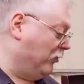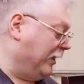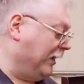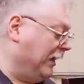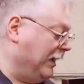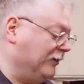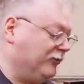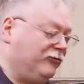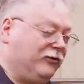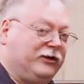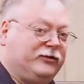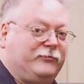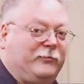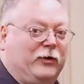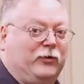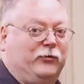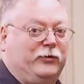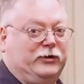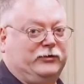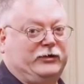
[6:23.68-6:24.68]
way I dress
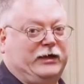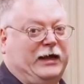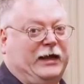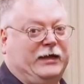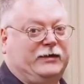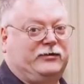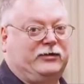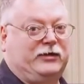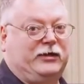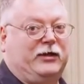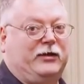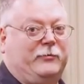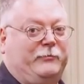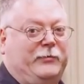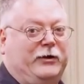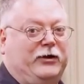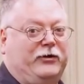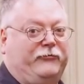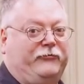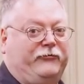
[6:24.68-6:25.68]
my wheels, I actually get a
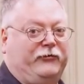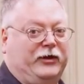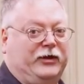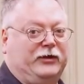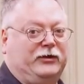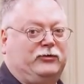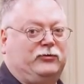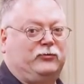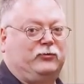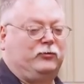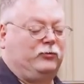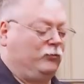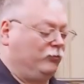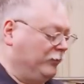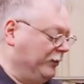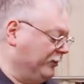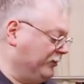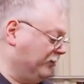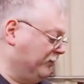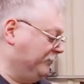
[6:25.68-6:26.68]
better finish
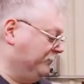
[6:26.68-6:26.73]
with